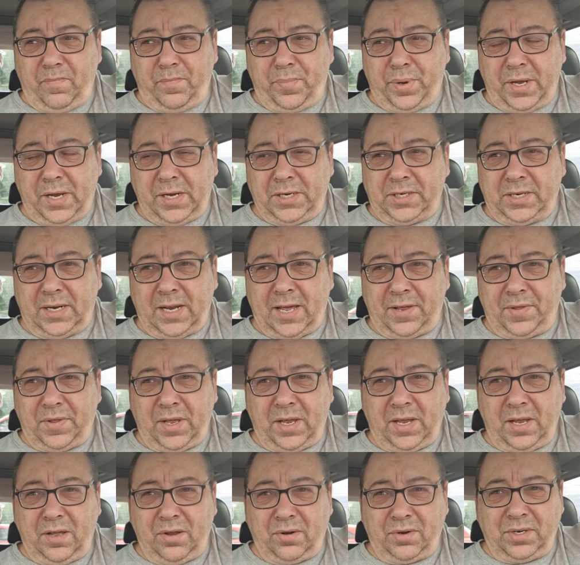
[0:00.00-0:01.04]
Personally, I
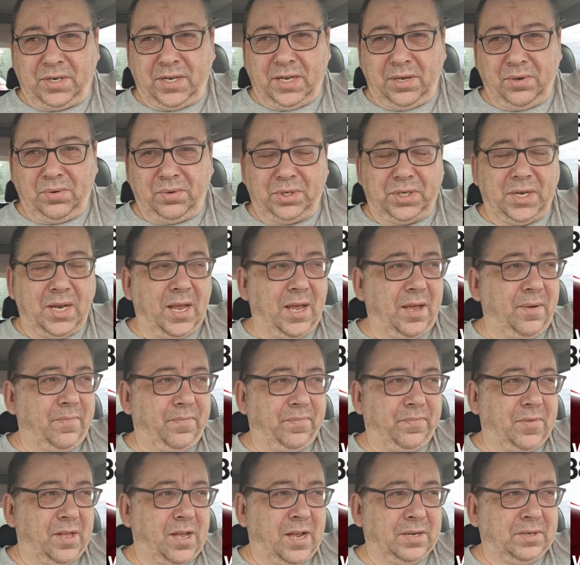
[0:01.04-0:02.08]
think on Tuesday,
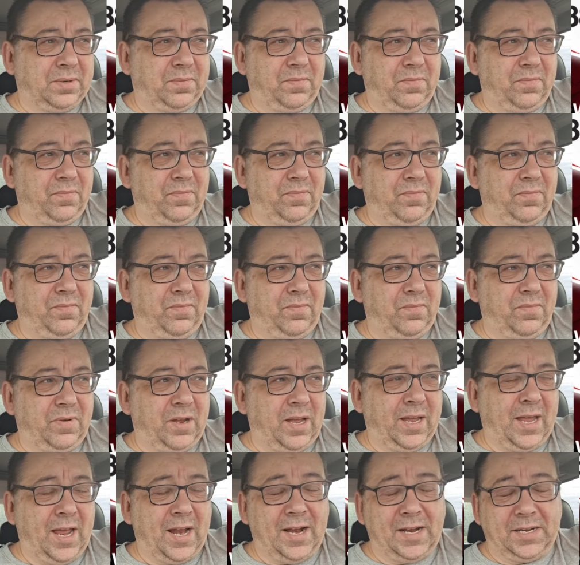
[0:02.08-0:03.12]

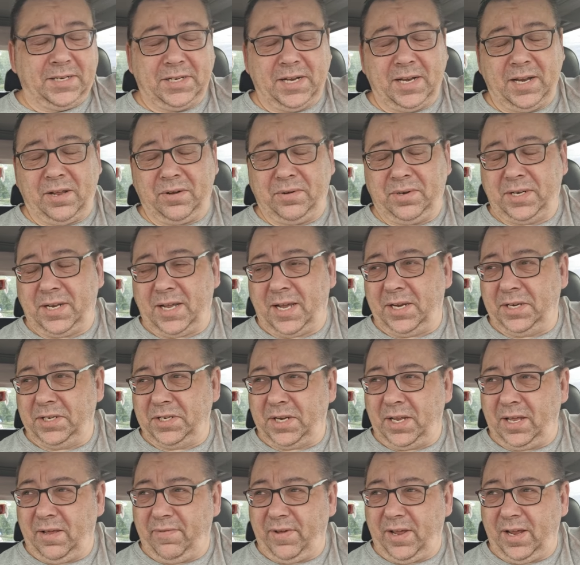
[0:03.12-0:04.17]
I said it on Tykes
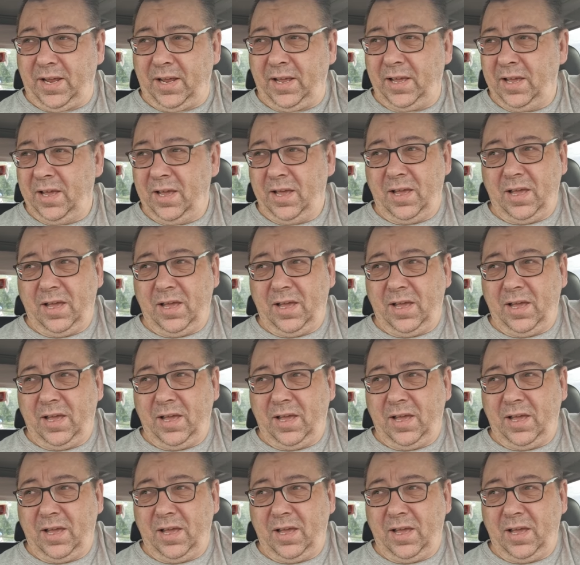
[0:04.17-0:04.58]
TV,